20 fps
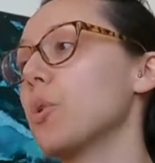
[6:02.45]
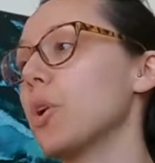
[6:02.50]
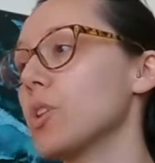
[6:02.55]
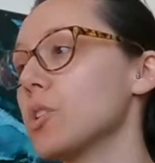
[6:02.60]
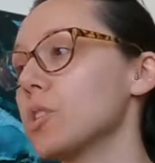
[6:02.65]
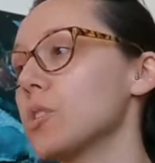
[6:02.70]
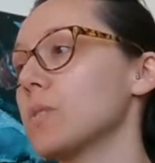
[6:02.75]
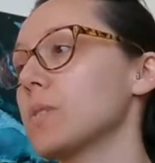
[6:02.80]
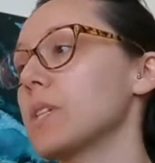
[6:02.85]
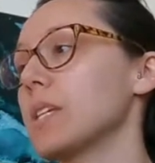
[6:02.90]

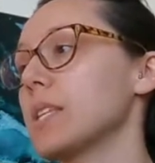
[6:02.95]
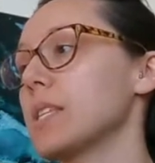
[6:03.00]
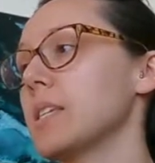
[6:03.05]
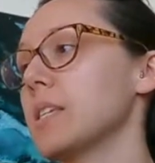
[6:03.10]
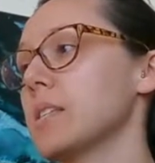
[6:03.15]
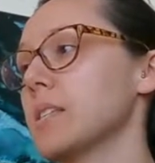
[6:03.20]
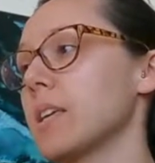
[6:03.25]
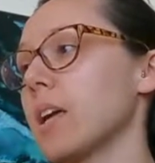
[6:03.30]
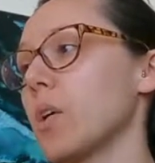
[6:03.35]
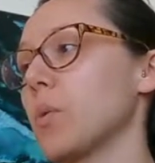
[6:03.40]
also get
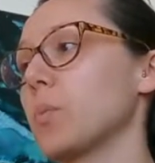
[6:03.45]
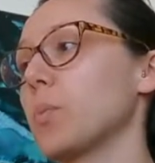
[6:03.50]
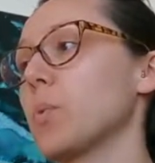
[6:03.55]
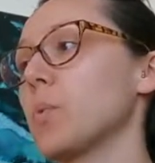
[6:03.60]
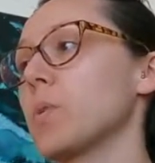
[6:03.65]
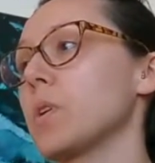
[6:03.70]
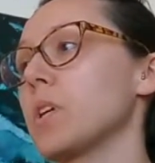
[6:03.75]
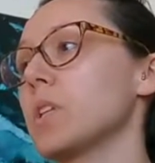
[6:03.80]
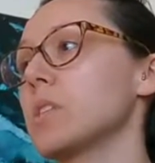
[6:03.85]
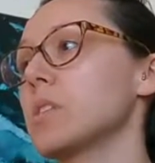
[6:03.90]
discount
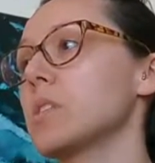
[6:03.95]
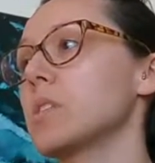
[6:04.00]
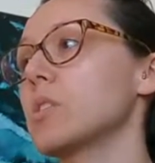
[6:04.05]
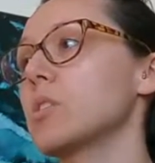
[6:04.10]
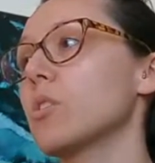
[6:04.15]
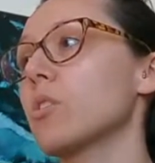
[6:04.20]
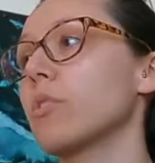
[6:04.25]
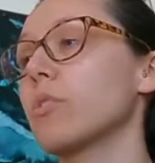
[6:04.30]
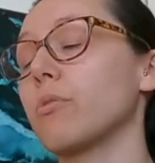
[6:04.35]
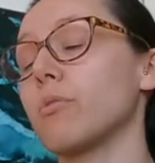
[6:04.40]

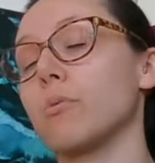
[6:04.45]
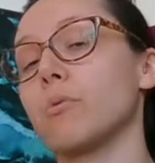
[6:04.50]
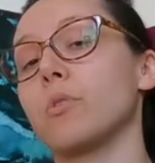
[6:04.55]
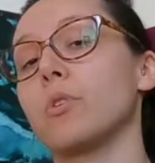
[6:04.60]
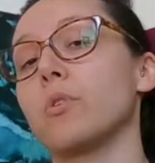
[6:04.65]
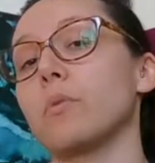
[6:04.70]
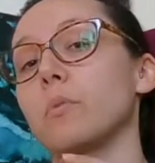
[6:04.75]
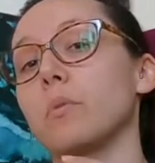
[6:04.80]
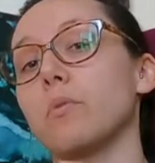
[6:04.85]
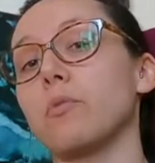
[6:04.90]
points through
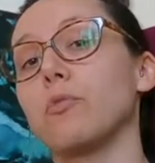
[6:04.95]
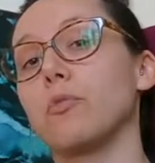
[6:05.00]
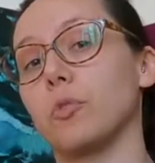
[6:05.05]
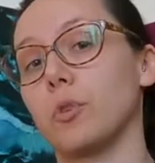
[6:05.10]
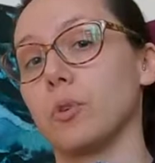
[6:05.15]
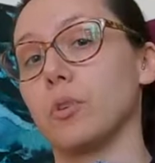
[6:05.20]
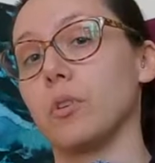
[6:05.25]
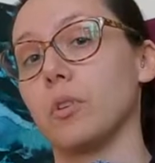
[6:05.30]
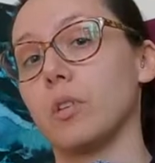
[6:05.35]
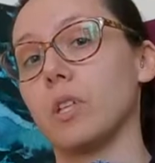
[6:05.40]
your
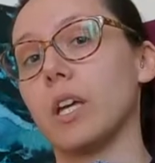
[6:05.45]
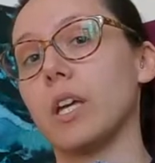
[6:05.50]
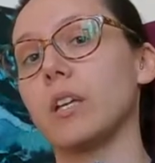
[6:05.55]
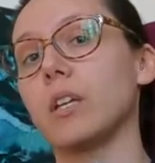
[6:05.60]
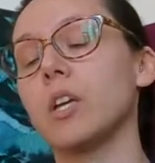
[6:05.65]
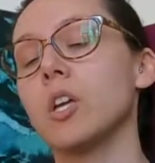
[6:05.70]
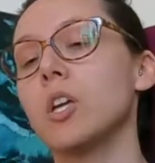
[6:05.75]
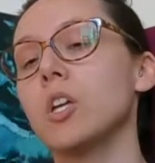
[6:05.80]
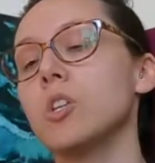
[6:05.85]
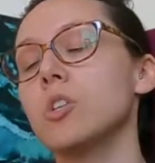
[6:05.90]
referral
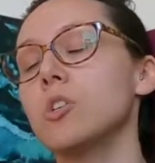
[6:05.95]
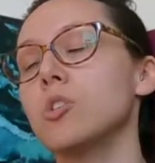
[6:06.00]
link.